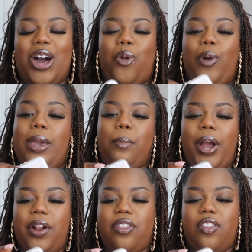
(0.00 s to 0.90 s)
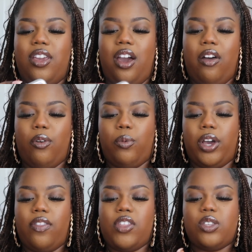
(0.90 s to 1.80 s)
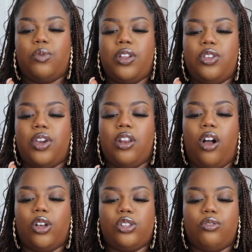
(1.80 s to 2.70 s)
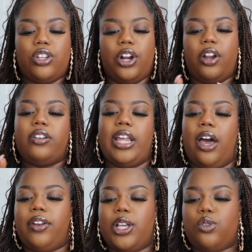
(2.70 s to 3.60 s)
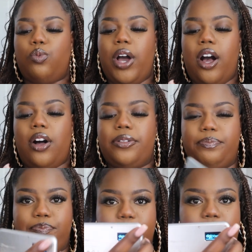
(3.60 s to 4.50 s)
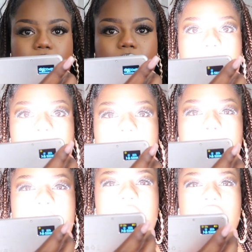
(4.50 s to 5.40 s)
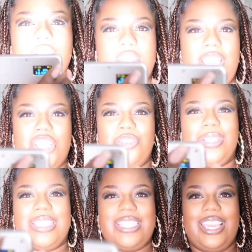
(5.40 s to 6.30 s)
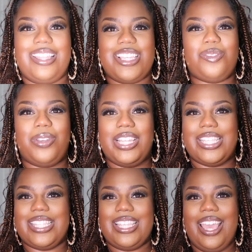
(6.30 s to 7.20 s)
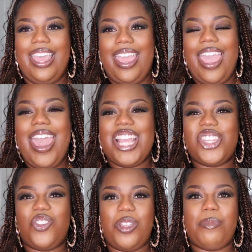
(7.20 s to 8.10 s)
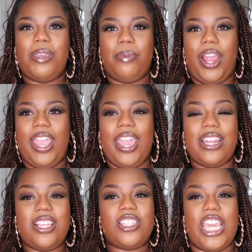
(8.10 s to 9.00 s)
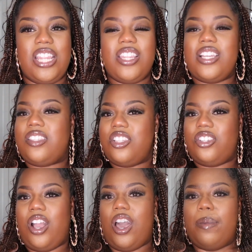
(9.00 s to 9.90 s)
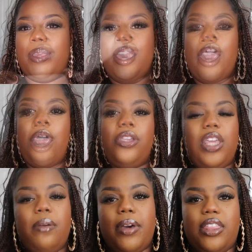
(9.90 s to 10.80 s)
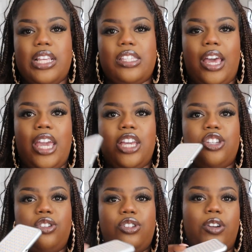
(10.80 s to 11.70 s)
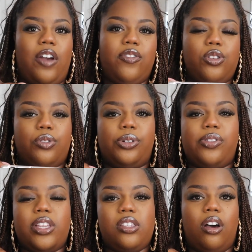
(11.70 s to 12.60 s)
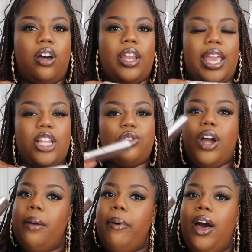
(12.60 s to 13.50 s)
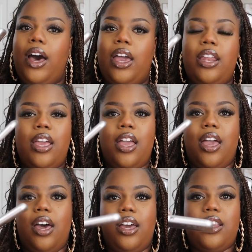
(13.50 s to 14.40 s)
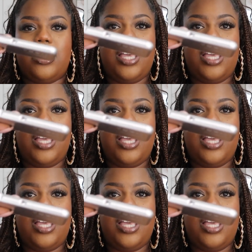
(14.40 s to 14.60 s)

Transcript: way brighter than the other one. This one you can also turn down as well, but it just, as you can see, this one is extremely bright and it does the job. So the only thing about this light is you do have to screw this on a tripod. It does